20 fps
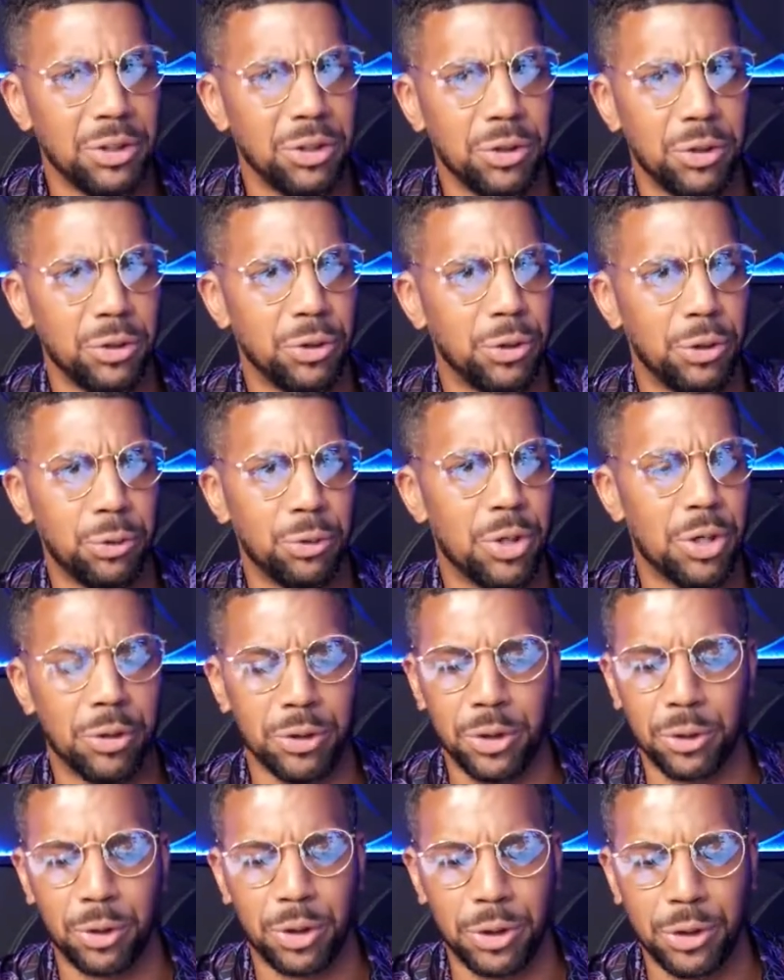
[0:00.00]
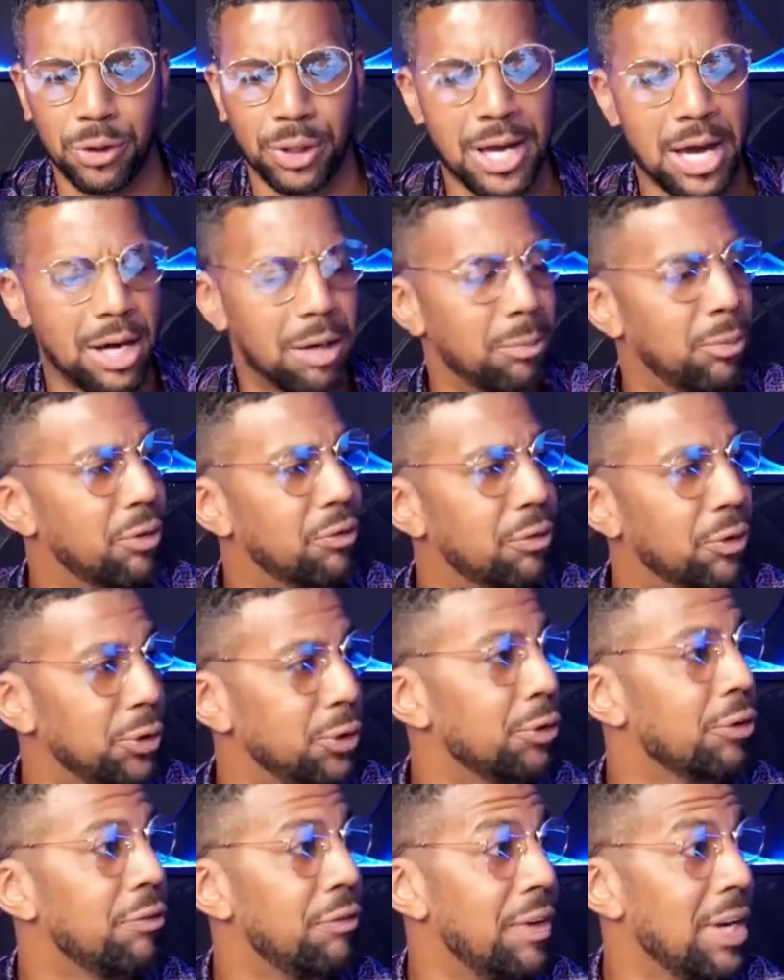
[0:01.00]
you know, you're you're accountable for
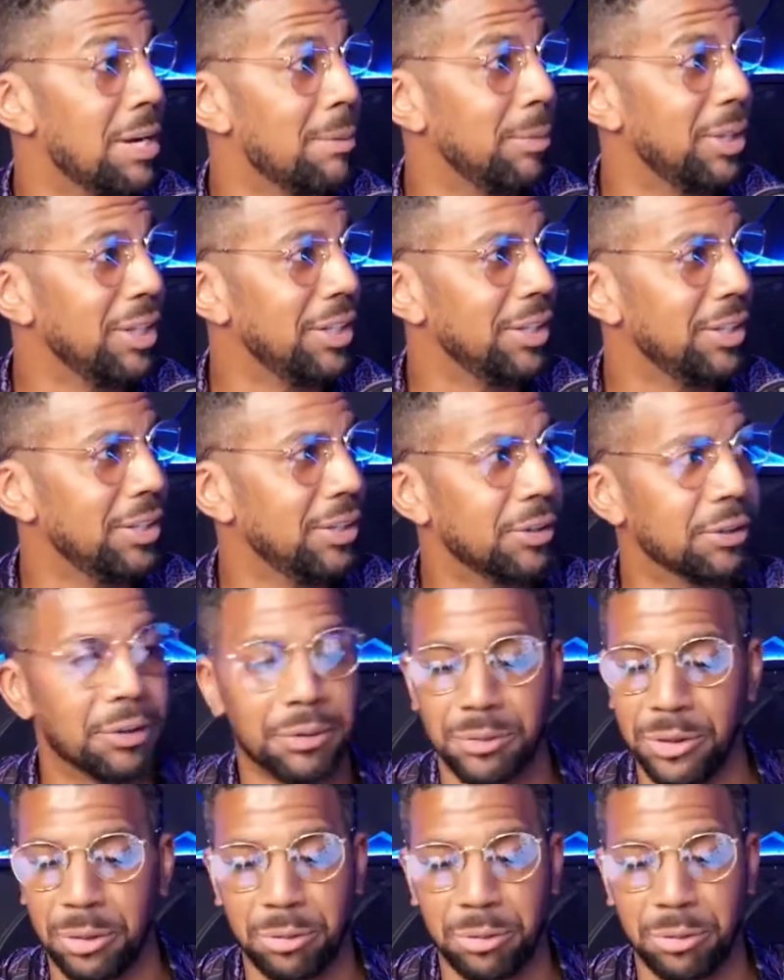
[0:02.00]
your family, your mm-hmm.